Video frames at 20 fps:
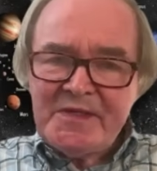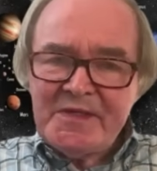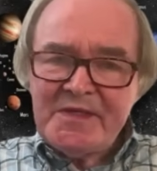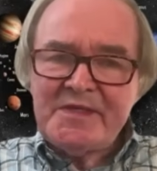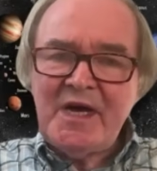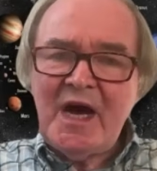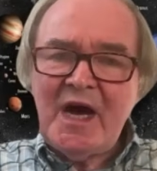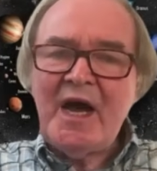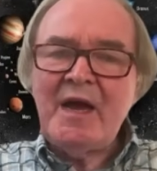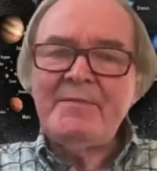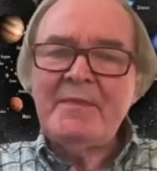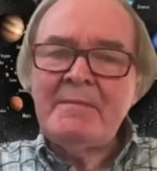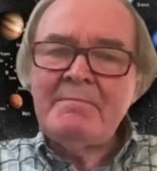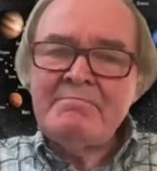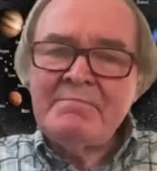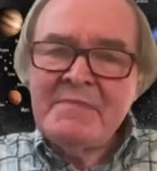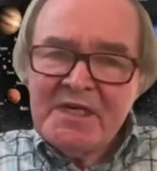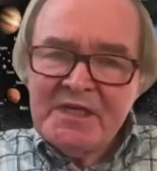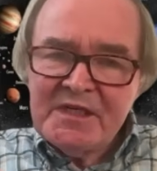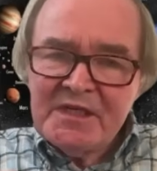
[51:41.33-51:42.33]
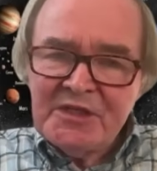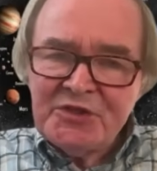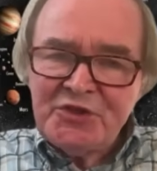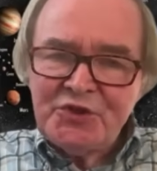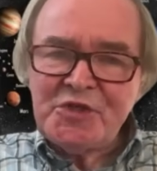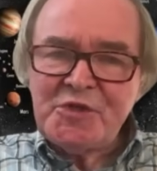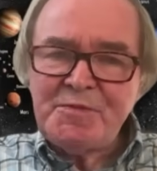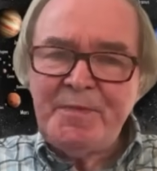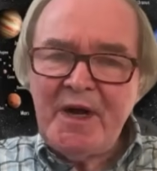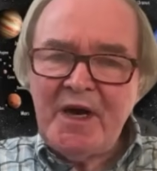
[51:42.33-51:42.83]
and time
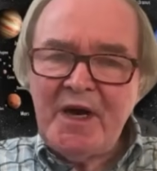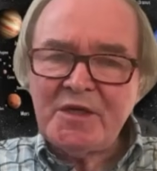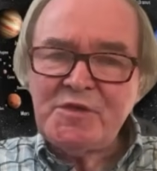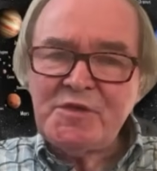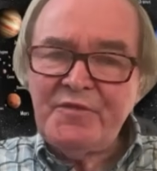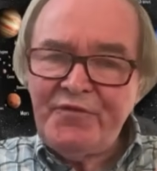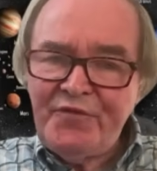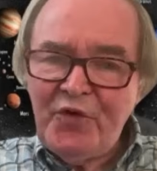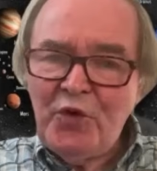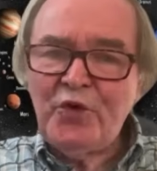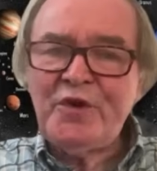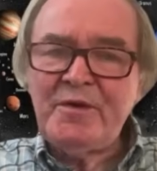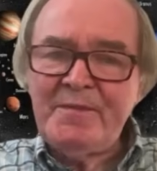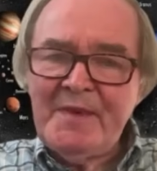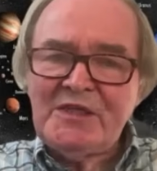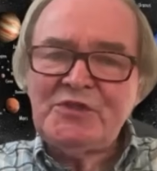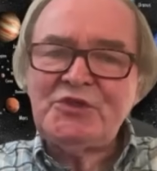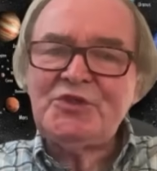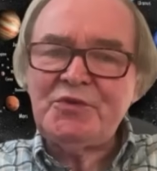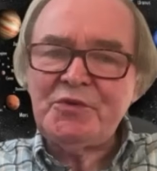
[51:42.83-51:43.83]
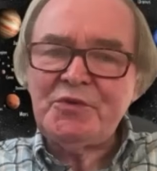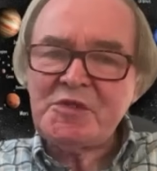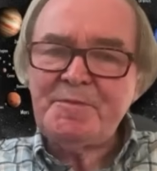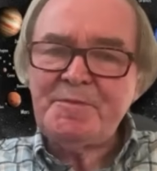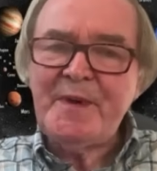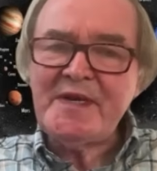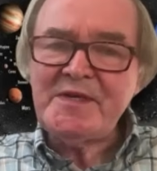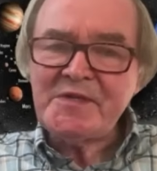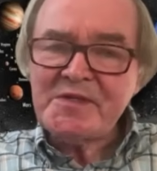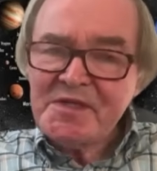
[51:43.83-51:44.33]
emerged as part of four-dimensional
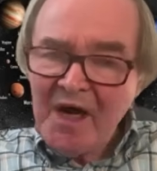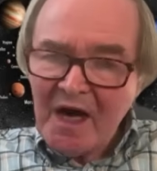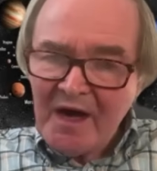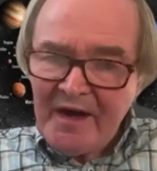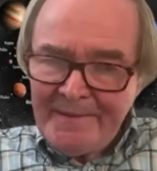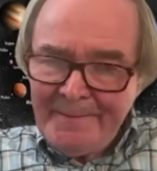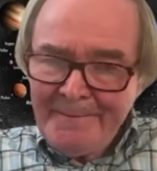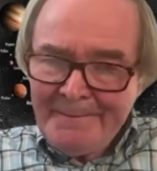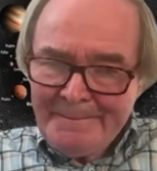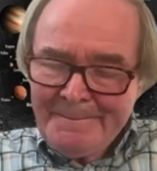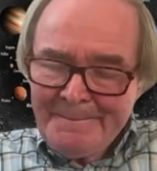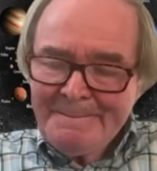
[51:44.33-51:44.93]
space-time,